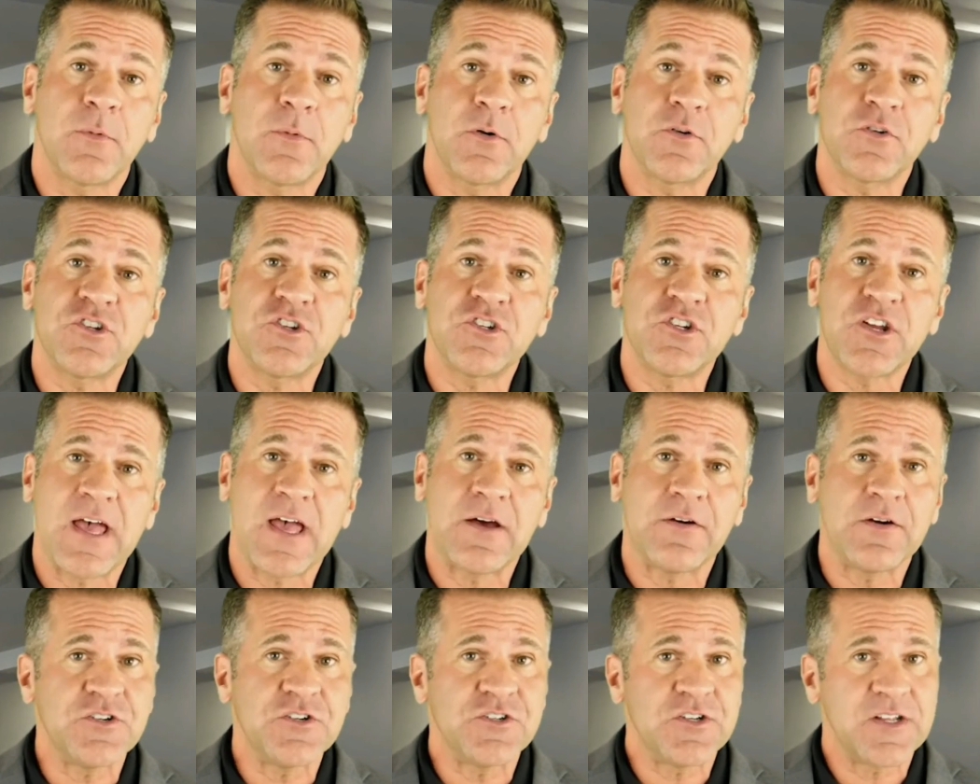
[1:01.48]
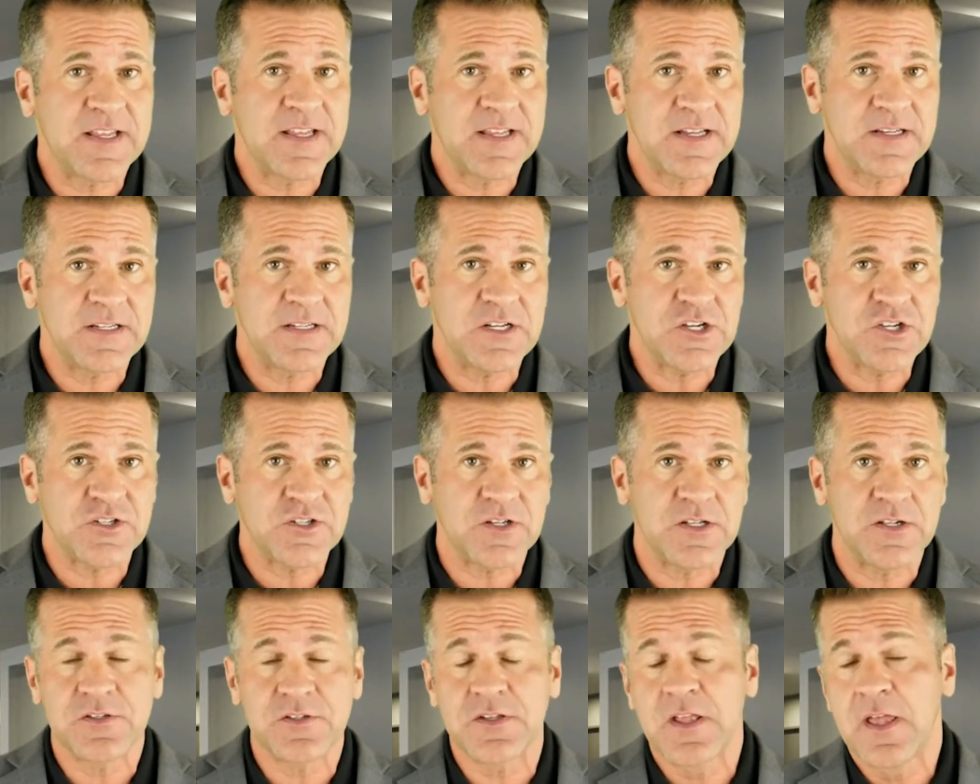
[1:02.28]
most challenging
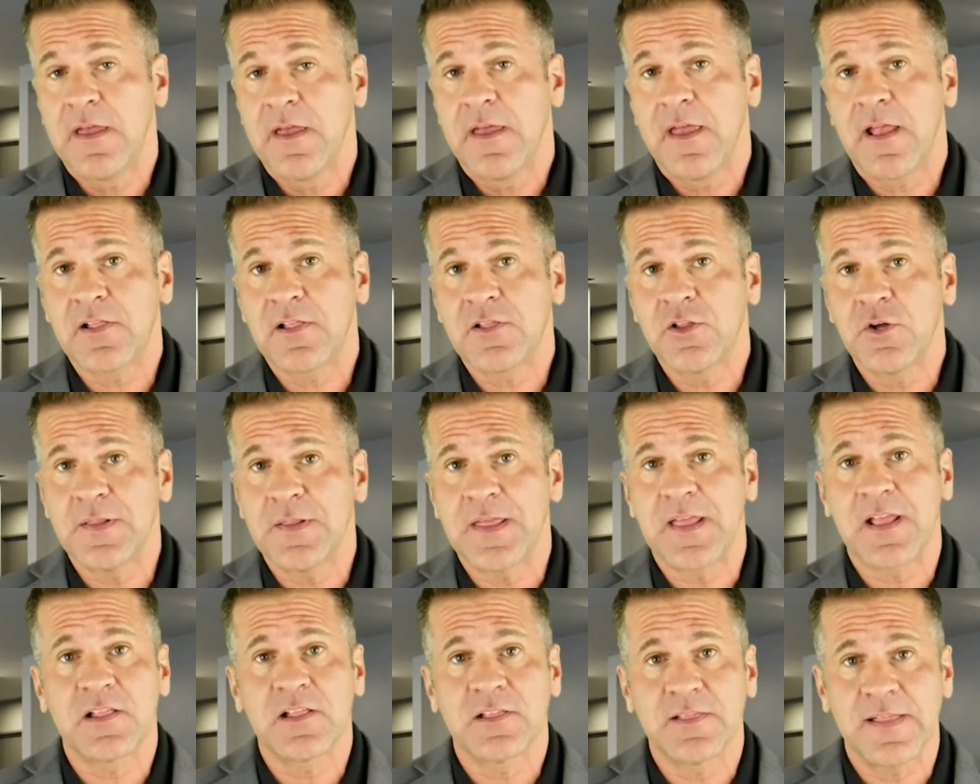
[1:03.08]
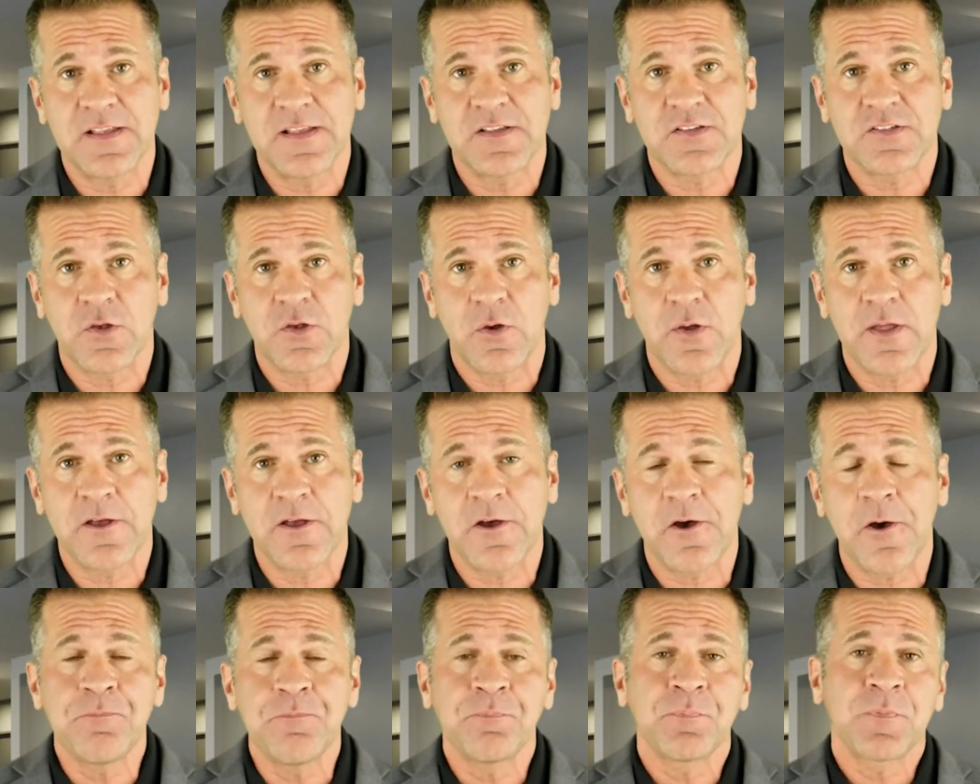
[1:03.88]
conditions, including clay
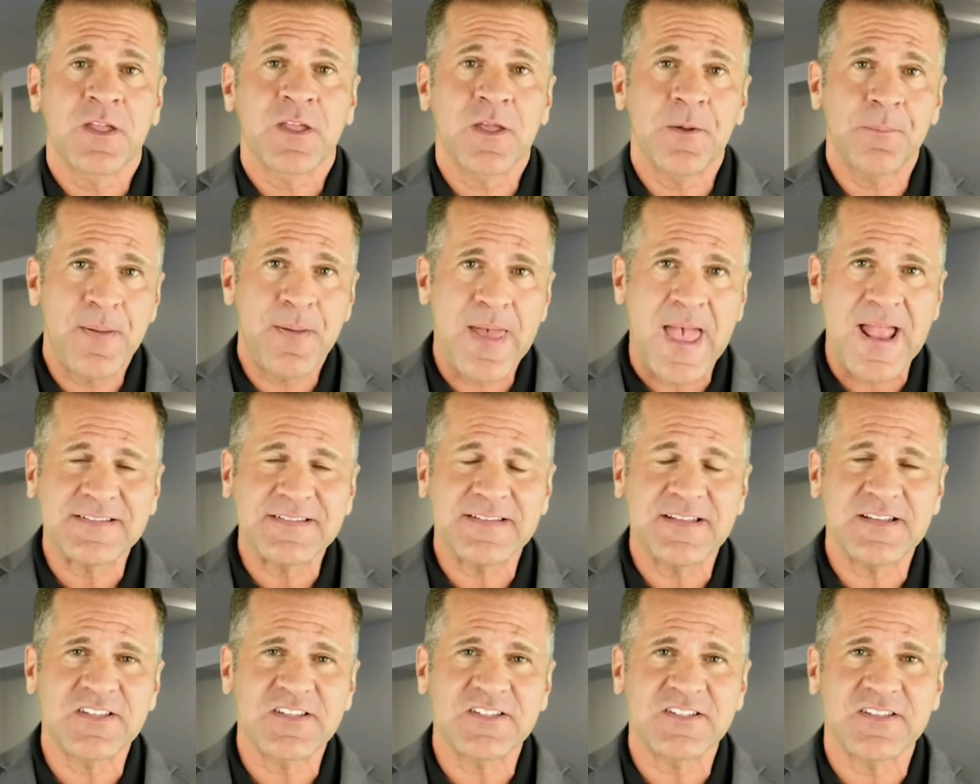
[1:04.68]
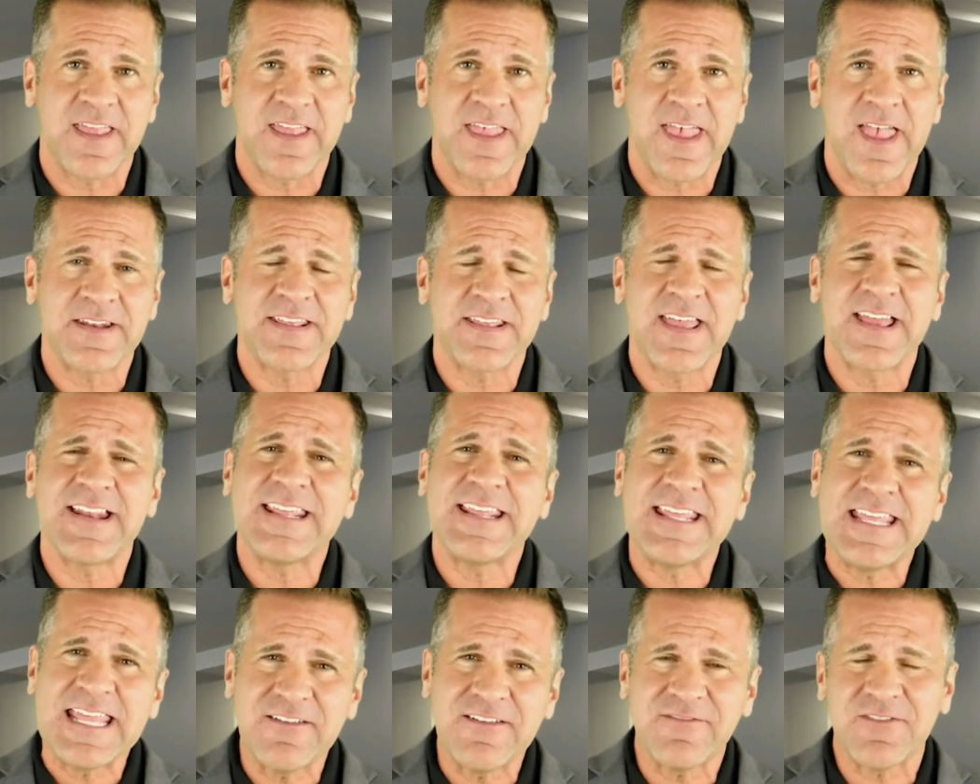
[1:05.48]
soil, compacted sand, and
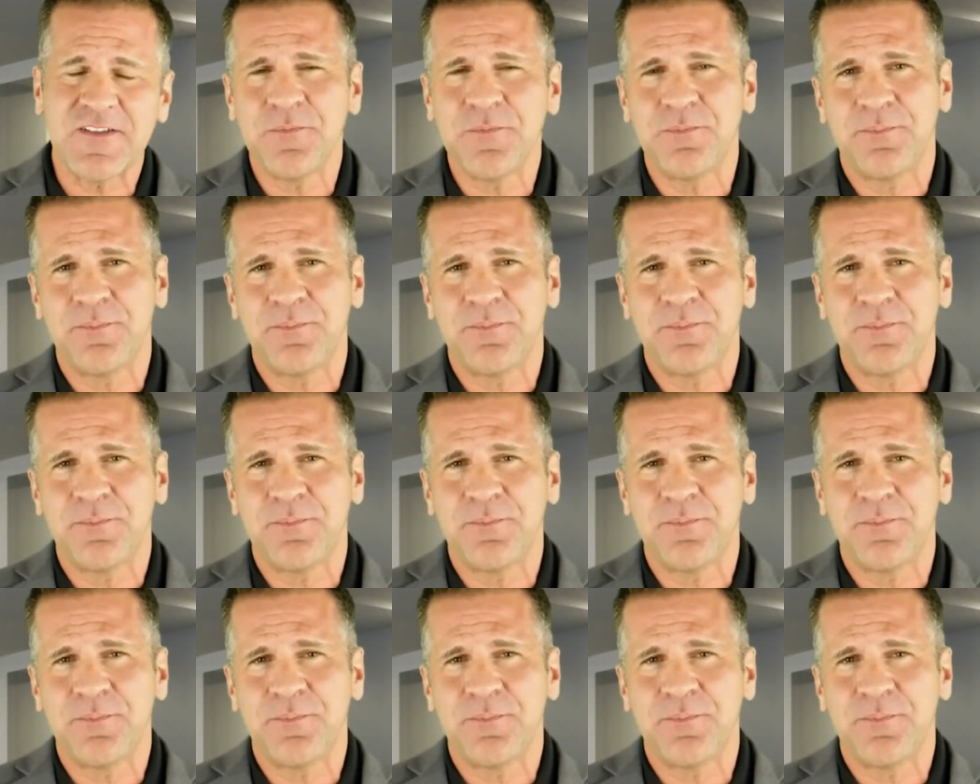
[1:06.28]
even